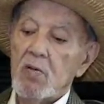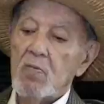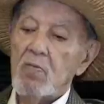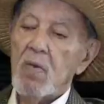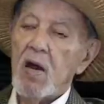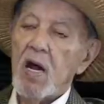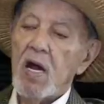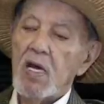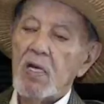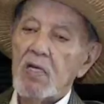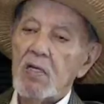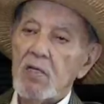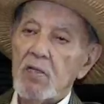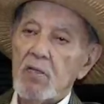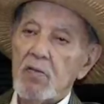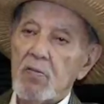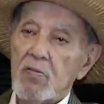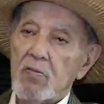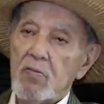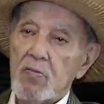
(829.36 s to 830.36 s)
my
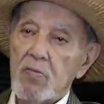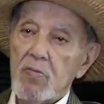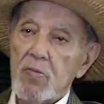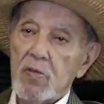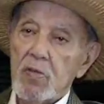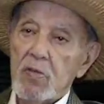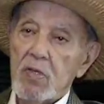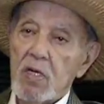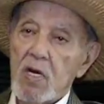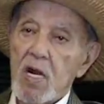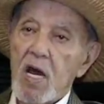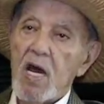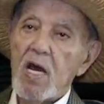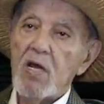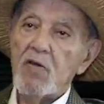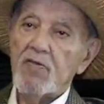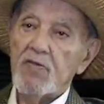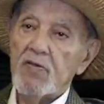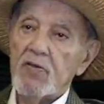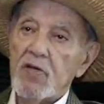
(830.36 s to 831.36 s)

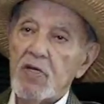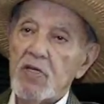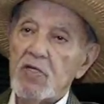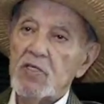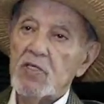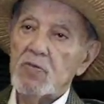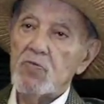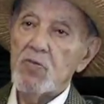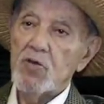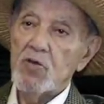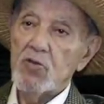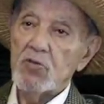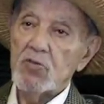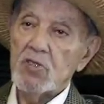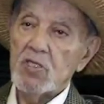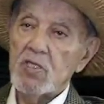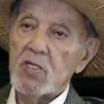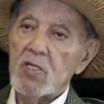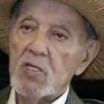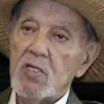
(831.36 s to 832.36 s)
life is
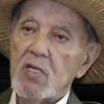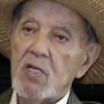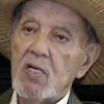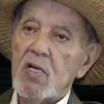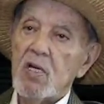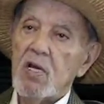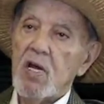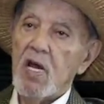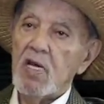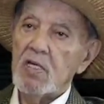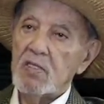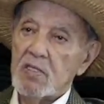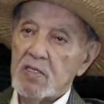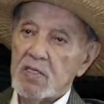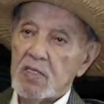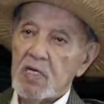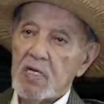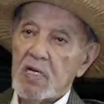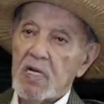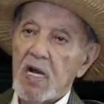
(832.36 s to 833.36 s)
music and
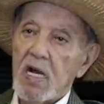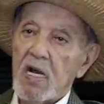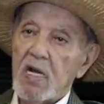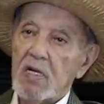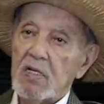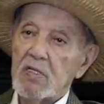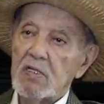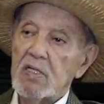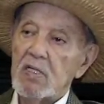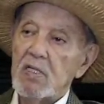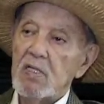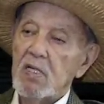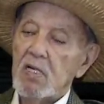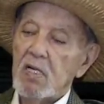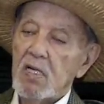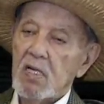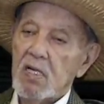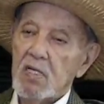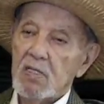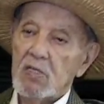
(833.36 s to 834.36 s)
cigars.
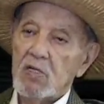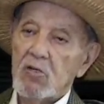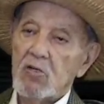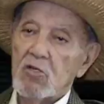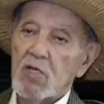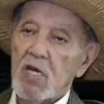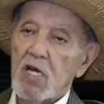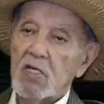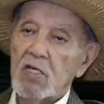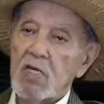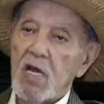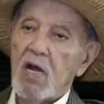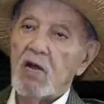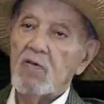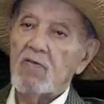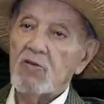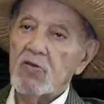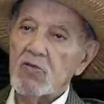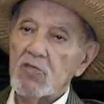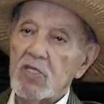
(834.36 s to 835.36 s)
So that
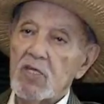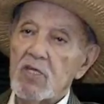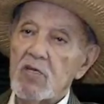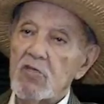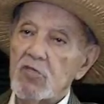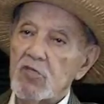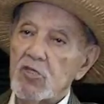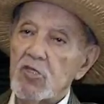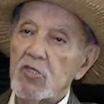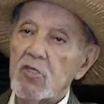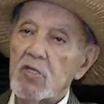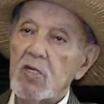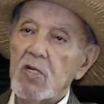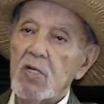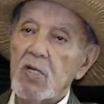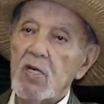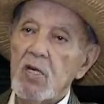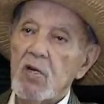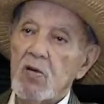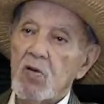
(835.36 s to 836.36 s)
Avo session
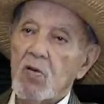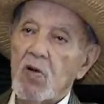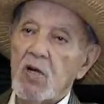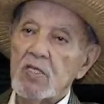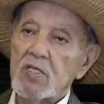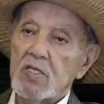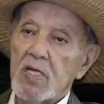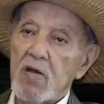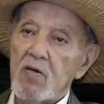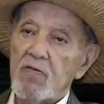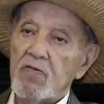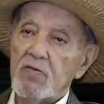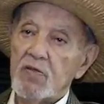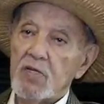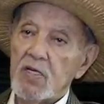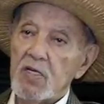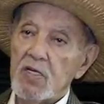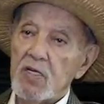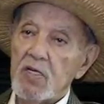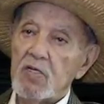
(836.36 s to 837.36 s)
was
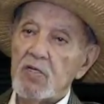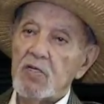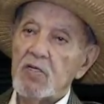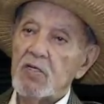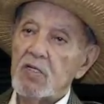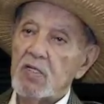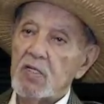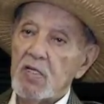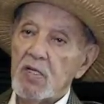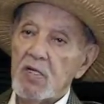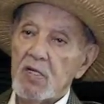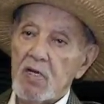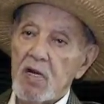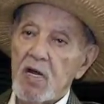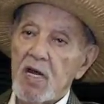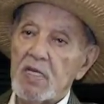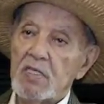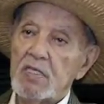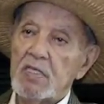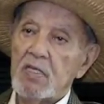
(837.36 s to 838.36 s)
every year until
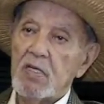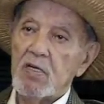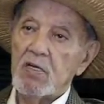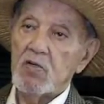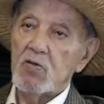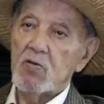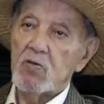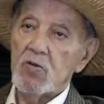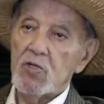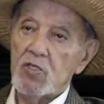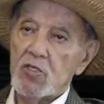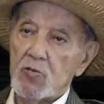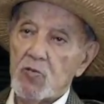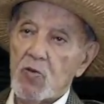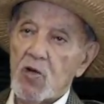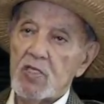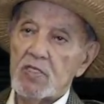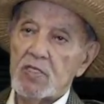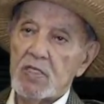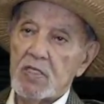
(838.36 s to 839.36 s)
last year, which
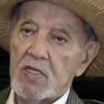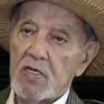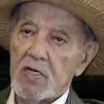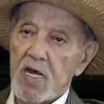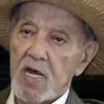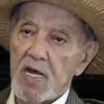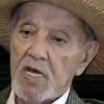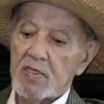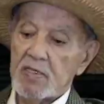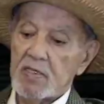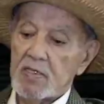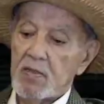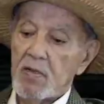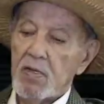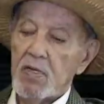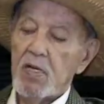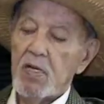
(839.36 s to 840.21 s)
was the last.